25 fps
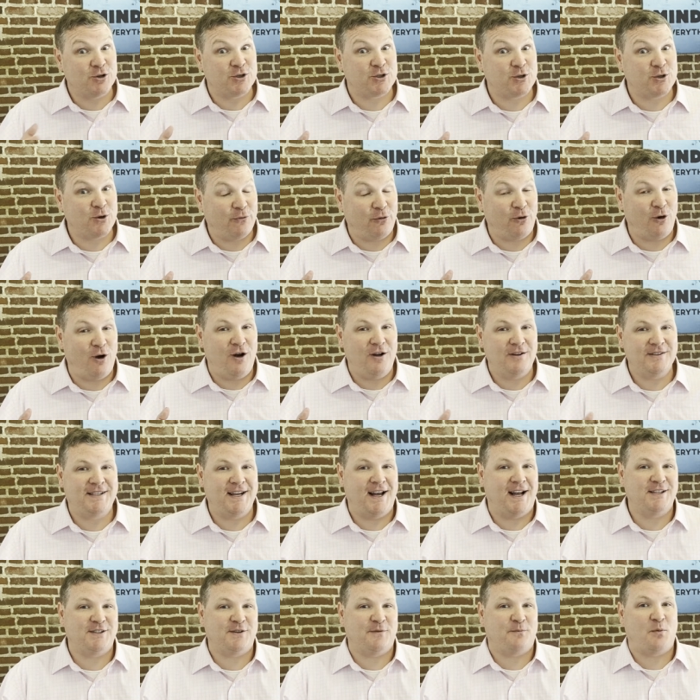So for all
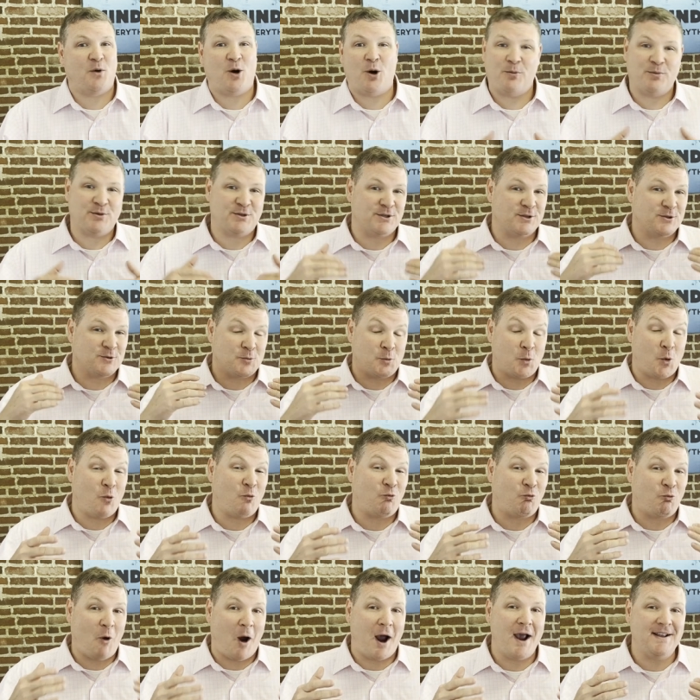intents and purposes, we're
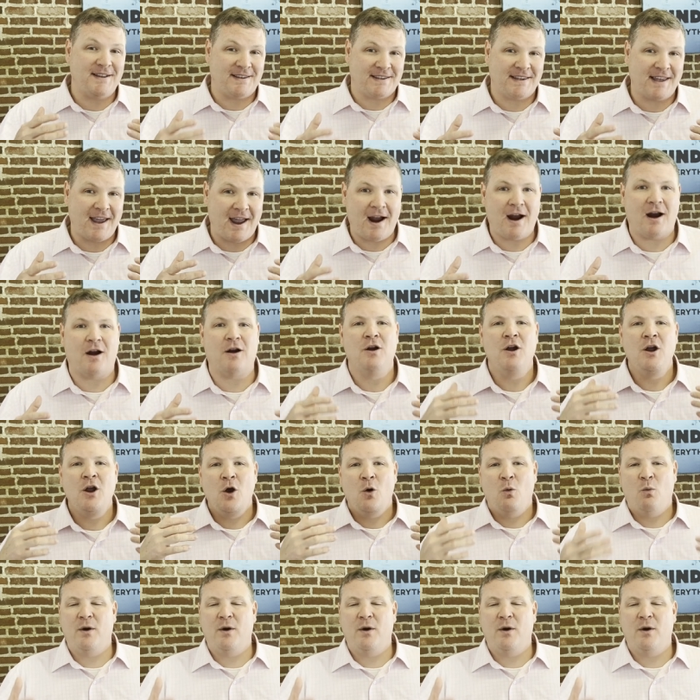right there